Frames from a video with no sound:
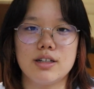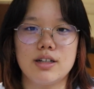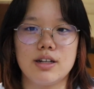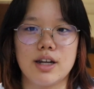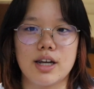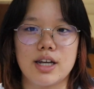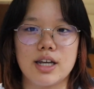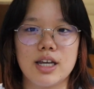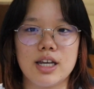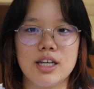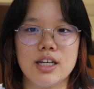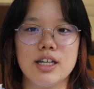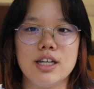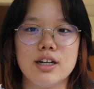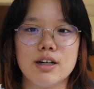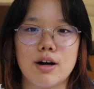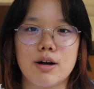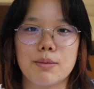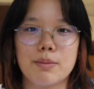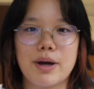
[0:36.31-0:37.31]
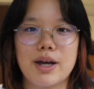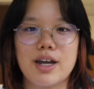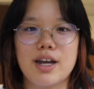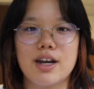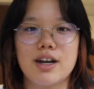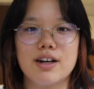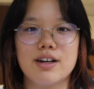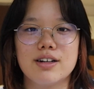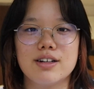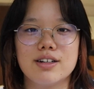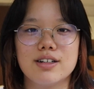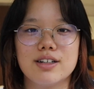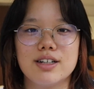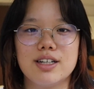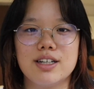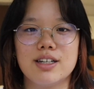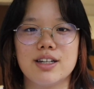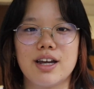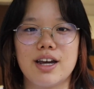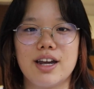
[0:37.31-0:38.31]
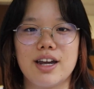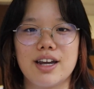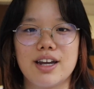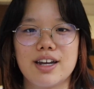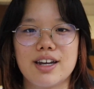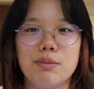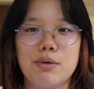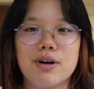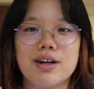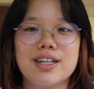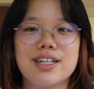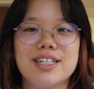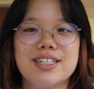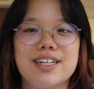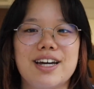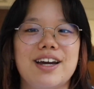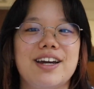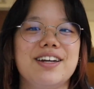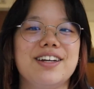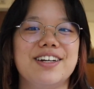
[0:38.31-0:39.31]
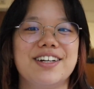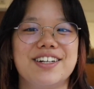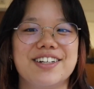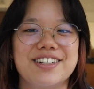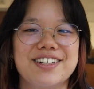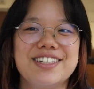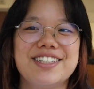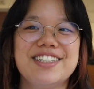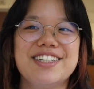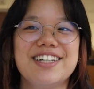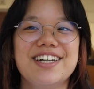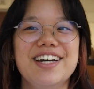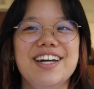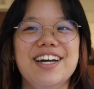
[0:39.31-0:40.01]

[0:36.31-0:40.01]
like heat on my hair in like more than 10 years.